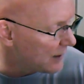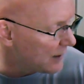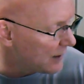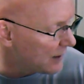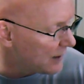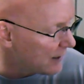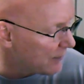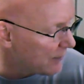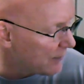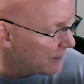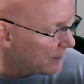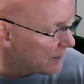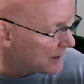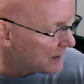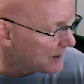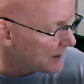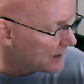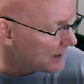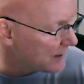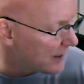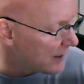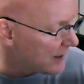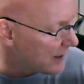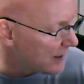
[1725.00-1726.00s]
a lot of events in
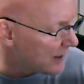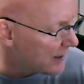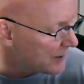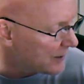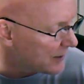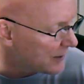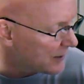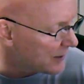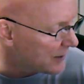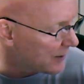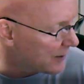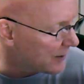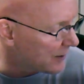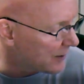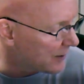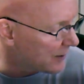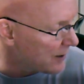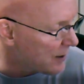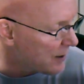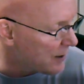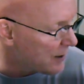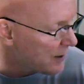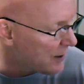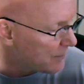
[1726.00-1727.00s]
the areas here.
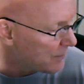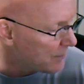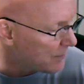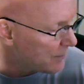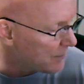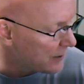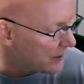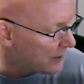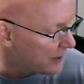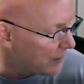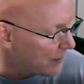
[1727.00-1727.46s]
Um, is there any